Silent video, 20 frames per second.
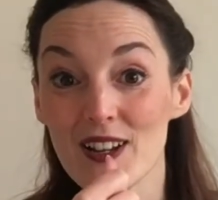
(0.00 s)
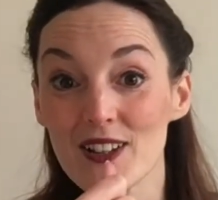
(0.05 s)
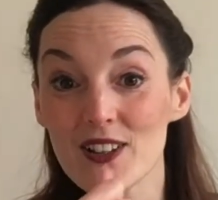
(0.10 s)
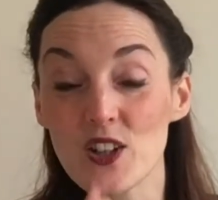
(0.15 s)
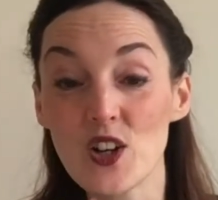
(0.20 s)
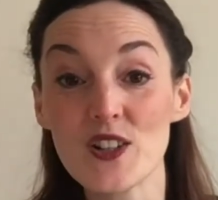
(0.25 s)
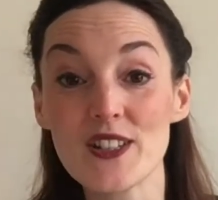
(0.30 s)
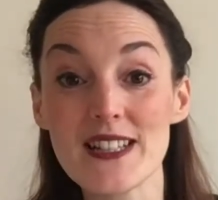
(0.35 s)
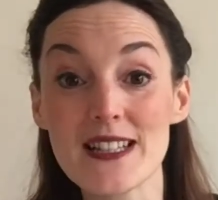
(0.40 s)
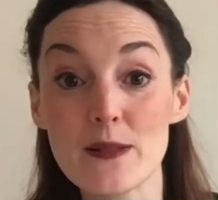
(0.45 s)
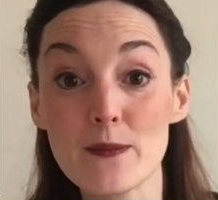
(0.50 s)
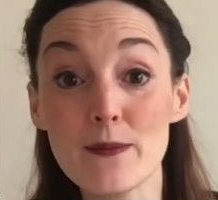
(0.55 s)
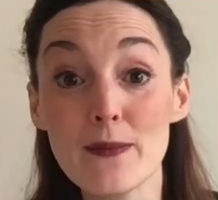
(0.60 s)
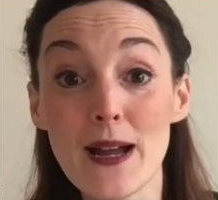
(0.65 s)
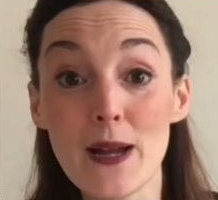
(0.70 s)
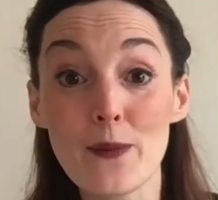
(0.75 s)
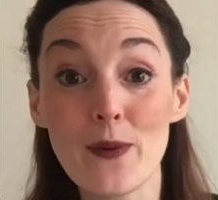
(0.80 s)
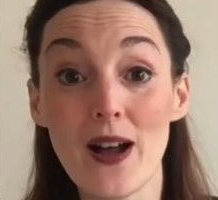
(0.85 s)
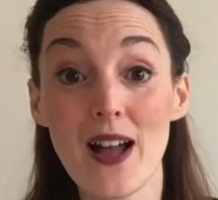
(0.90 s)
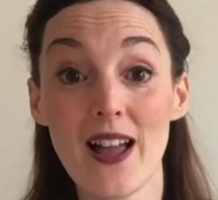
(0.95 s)
God is in
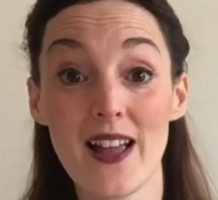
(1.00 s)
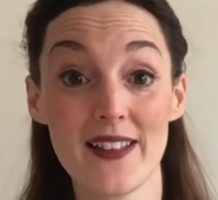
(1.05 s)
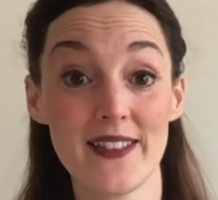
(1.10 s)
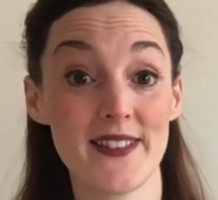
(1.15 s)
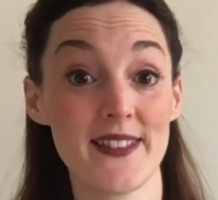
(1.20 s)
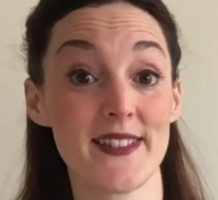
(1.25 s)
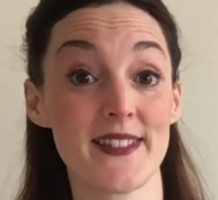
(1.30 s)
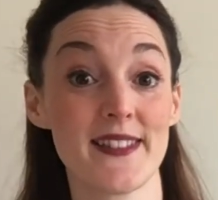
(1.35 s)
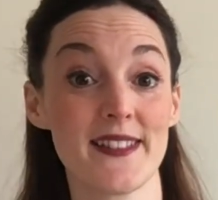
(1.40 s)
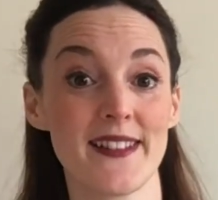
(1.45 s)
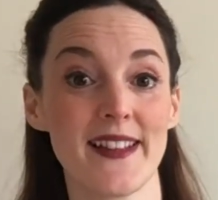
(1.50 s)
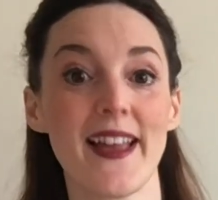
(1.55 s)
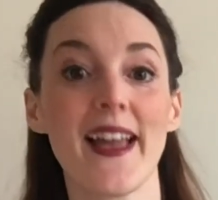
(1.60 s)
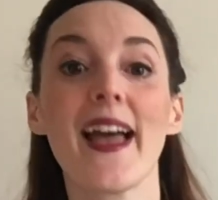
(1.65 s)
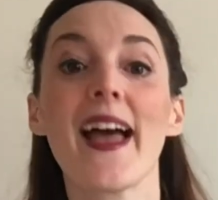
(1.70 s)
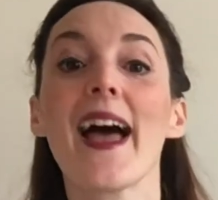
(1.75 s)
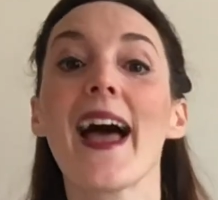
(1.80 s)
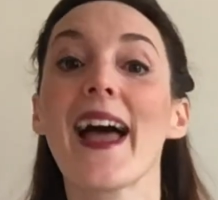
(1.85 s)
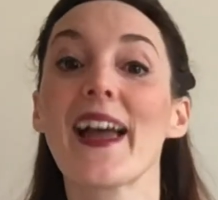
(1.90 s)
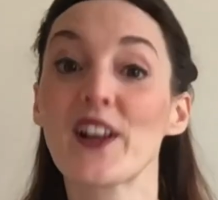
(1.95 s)
my words,
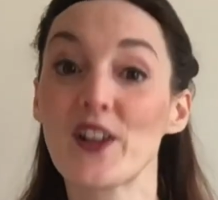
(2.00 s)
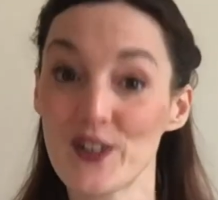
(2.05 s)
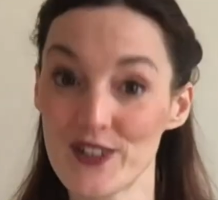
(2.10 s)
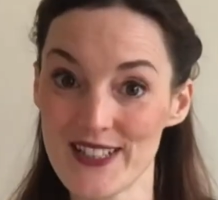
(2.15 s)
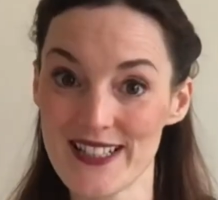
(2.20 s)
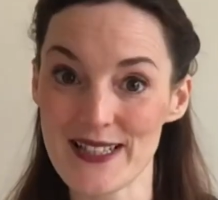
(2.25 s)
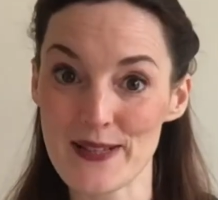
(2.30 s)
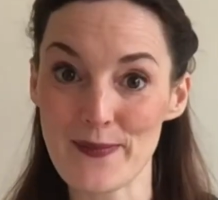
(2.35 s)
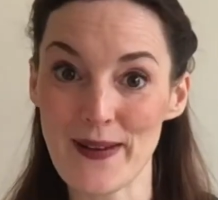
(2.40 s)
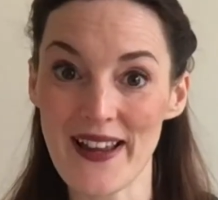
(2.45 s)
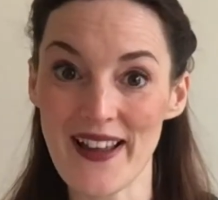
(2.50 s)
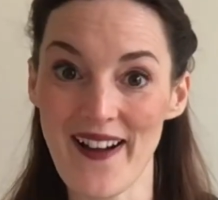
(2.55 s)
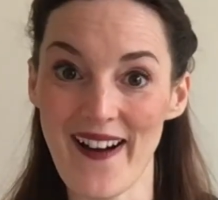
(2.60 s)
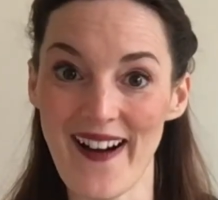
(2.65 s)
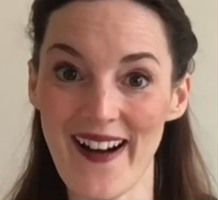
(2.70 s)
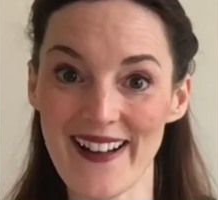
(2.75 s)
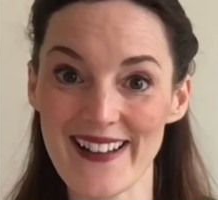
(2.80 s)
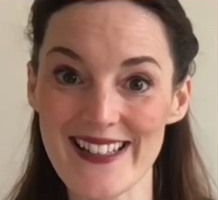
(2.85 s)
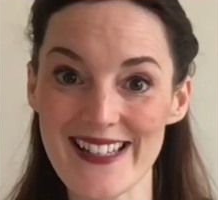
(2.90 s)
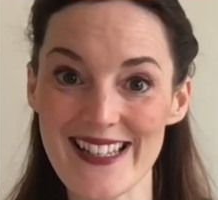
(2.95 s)
and God is in my
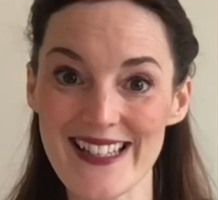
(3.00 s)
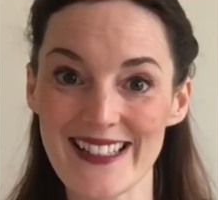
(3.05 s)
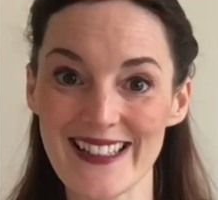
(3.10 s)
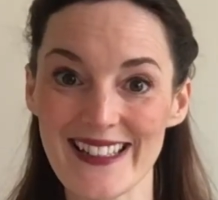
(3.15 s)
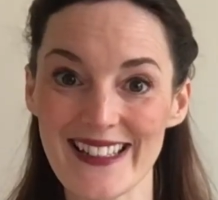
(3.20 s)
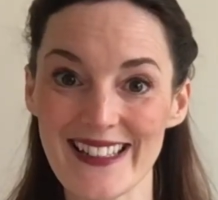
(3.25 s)
heart.